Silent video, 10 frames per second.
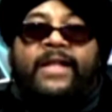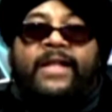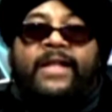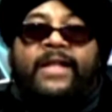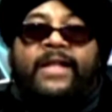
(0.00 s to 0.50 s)

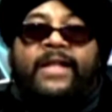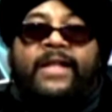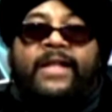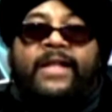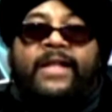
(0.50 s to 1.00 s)

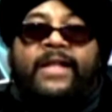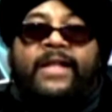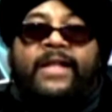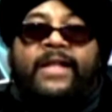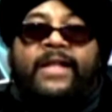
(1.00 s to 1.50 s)

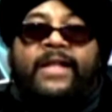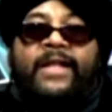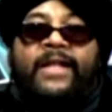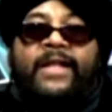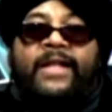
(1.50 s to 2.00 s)

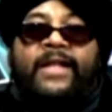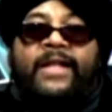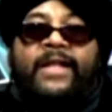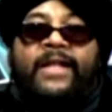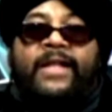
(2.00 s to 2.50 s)

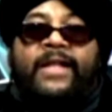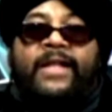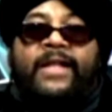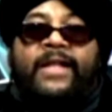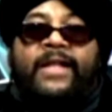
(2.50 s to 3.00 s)

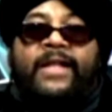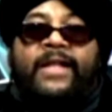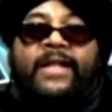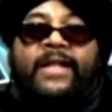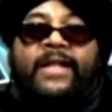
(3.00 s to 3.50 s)

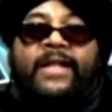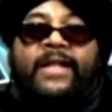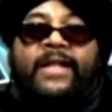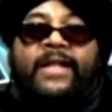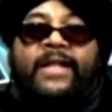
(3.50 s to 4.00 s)

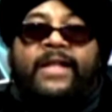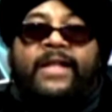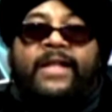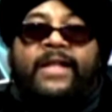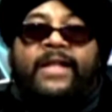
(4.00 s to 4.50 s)

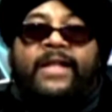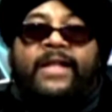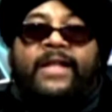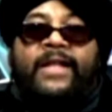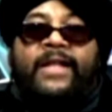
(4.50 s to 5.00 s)

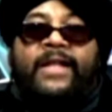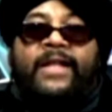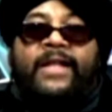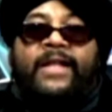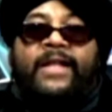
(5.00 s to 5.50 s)

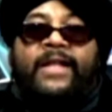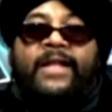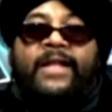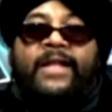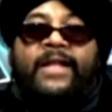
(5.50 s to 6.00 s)

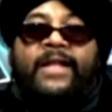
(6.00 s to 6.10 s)
[no speech]